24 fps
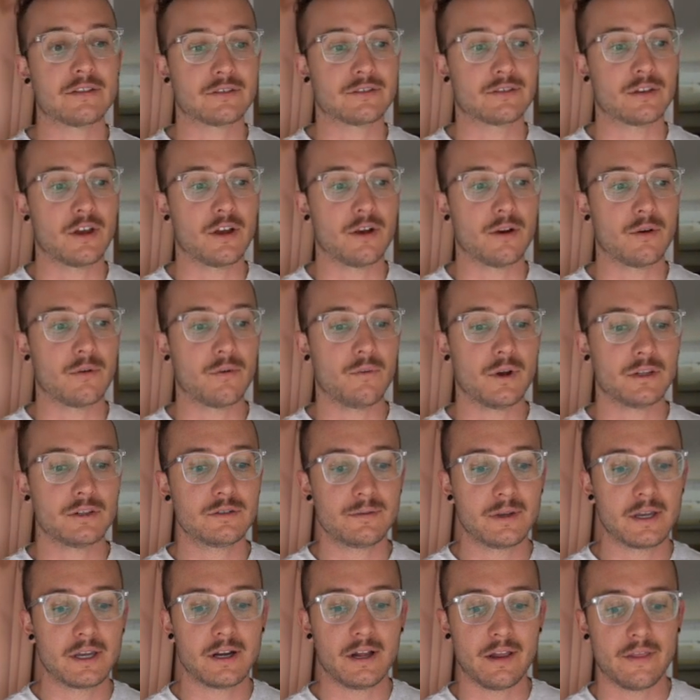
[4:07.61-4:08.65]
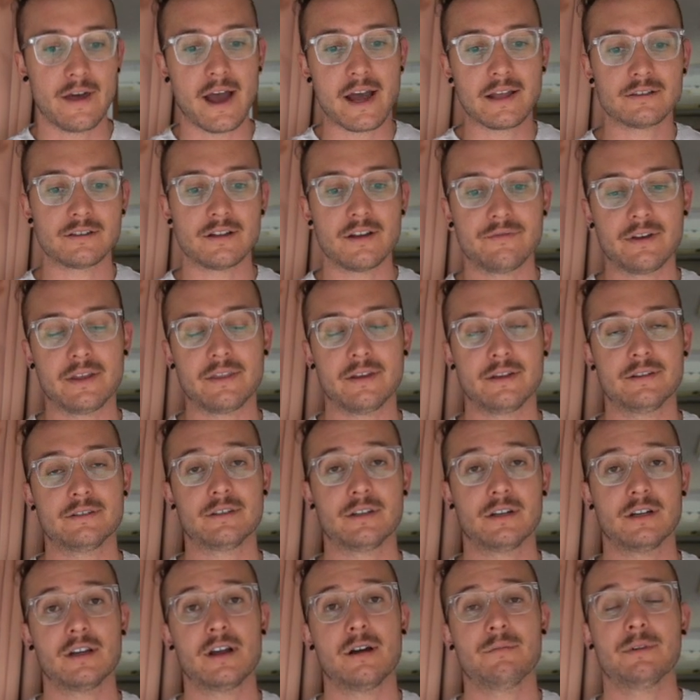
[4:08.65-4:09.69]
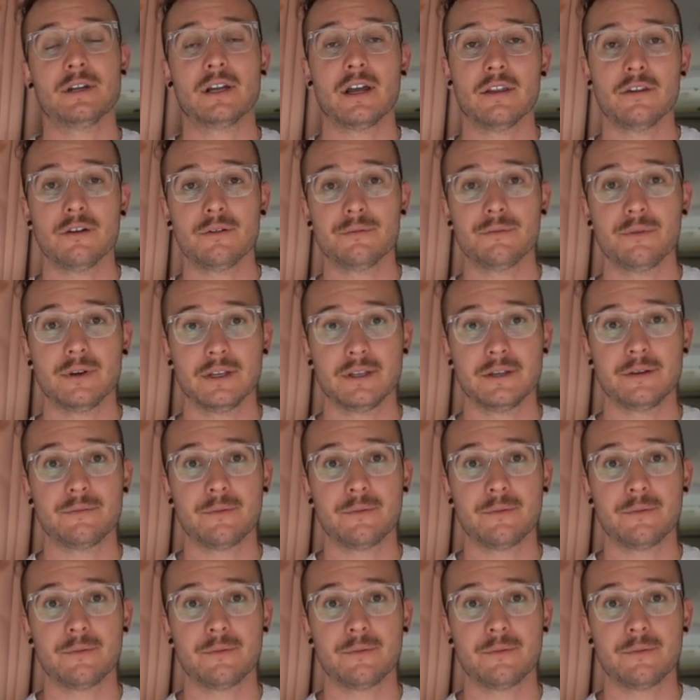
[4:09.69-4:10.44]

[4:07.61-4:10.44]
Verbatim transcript: So once we get all that stuff, I think it's gonna come together really